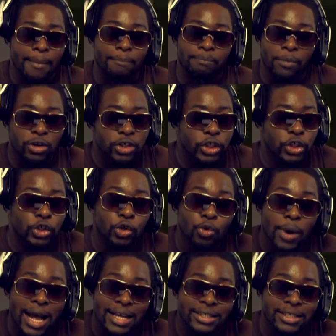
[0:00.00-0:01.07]
most
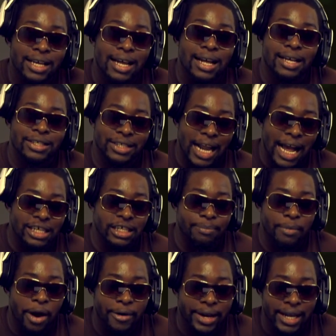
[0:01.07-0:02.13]

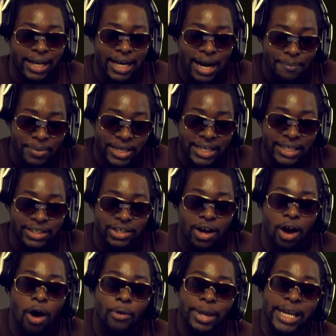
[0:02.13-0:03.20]
US/American companies
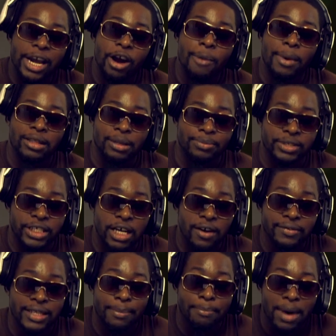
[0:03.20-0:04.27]
only care about
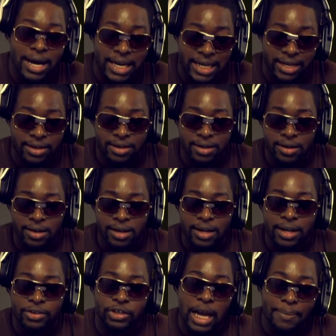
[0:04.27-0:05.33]
themselves and money.
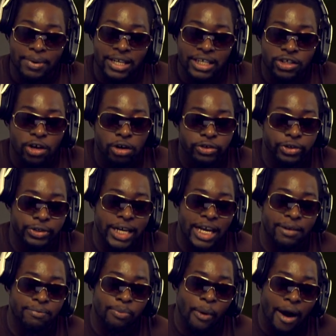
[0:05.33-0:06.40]
Japanese culture
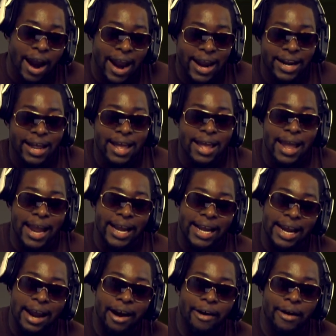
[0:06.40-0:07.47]
takes pride and
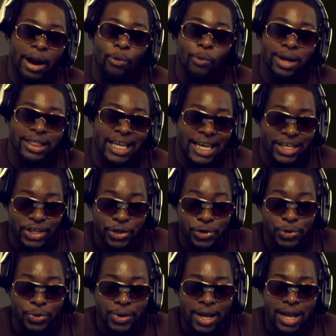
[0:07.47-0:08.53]
care in what they
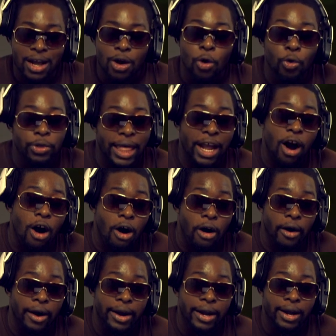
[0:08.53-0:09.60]
do, who they
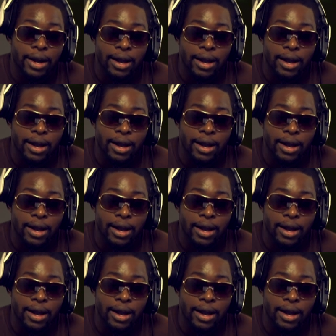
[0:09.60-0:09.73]
are,